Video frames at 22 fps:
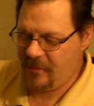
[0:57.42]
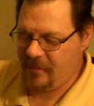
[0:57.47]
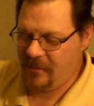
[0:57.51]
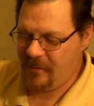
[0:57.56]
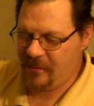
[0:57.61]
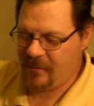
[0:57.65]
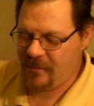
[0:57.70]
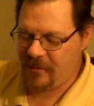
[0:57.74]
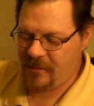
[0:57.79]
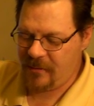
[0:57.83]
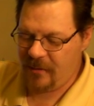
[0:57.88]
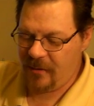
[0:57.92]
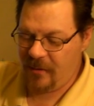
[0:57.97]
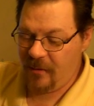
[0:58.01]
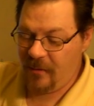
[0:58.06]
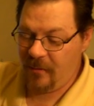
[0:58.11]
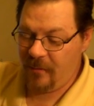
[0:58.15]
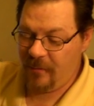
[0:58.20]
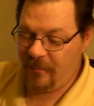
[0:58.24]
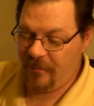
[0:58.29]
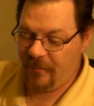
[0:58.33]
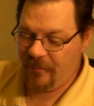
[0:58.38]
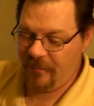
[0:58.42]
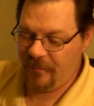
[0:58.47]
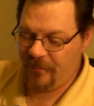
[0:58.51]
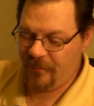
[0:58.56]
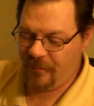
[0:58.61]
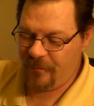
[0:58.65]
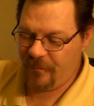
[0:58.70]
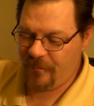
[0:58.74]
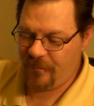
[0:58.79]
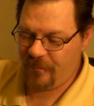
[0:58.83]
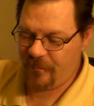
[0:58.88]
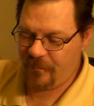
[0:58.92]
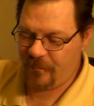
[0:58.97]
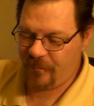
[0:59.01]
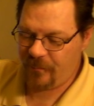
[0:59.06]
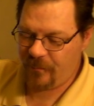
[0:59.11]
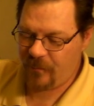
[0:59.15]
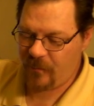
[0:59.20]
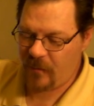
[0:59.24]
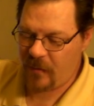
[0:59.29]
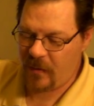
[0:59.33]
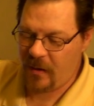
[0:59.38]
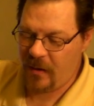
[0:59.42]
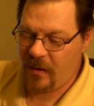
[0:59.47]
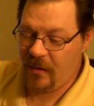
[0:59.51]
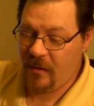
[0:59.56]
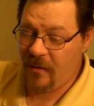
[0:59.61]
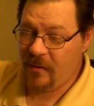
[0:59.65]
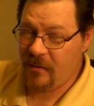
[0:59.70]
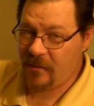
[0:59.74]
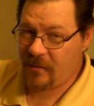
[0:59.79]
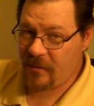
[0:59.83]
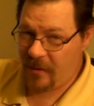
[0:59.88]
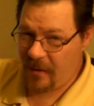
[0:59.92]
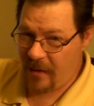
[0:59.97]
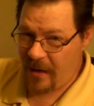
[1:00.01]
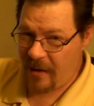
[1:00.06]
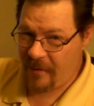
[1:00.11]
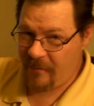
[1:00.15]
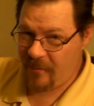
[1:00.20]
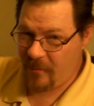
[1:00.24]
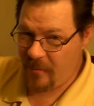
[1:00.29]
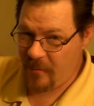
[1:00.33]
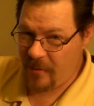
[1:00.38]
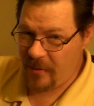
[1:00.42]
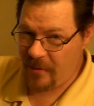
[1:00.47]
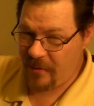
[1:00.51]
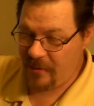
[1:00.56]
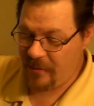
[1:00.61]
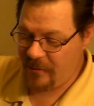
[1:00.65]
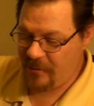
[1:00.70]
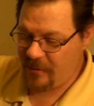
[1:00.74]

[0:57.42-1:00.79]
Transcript: So, so I haven't been